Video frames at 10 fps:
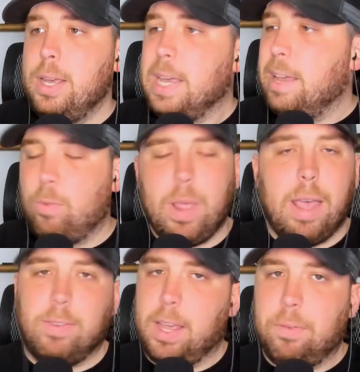if we
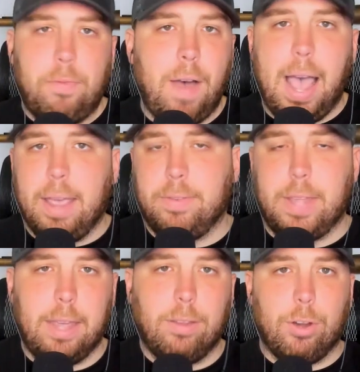have like 5
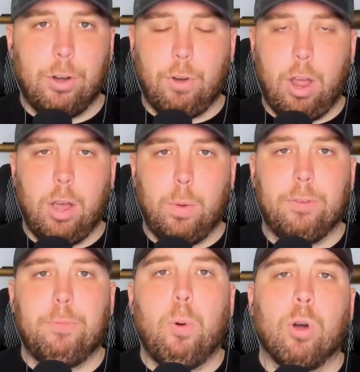days in a row
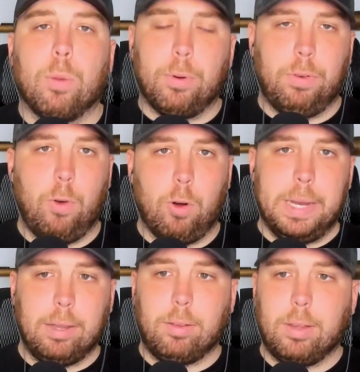of poor
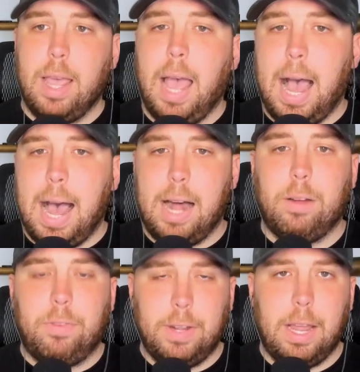performance, I'll
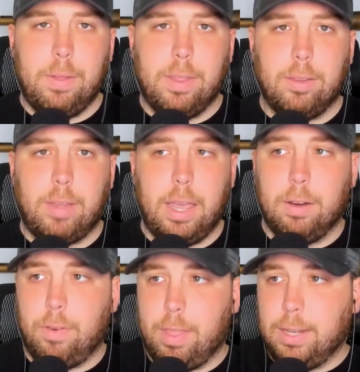fill out this
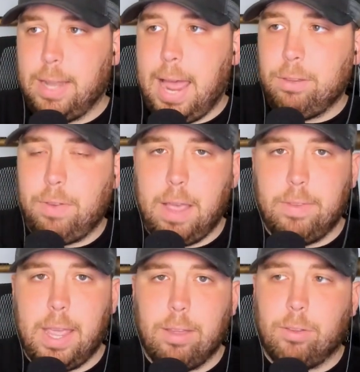data for the last 5
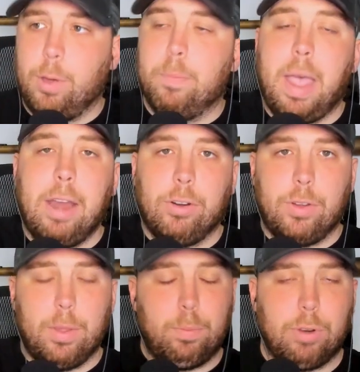days compared
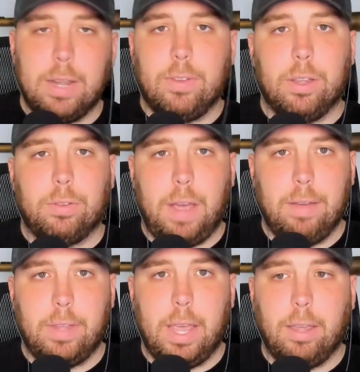to the previous
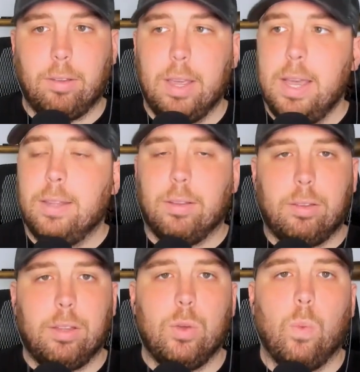5 days to
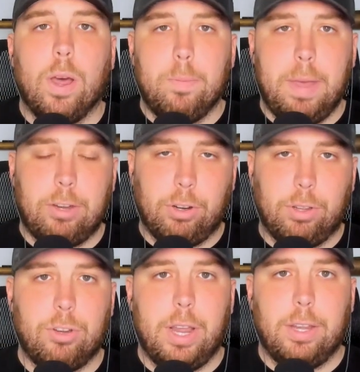see what
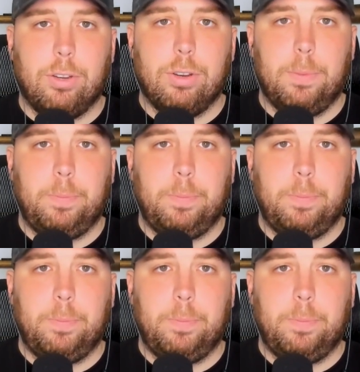metrics change.